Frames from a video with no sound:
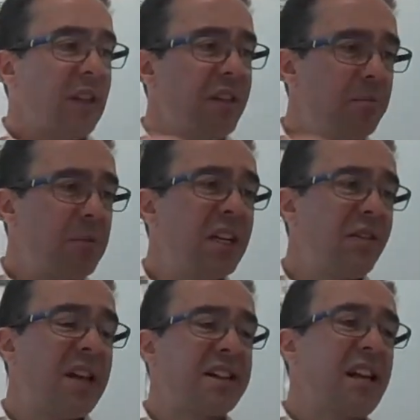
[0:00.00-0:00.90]
the middle of
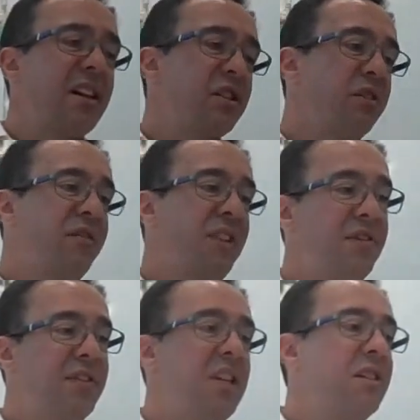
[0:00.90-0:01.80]
that scale, so
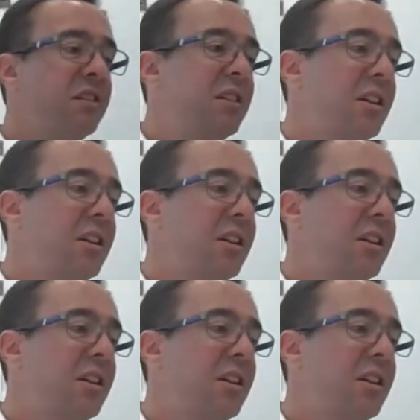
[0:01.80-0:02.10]
50,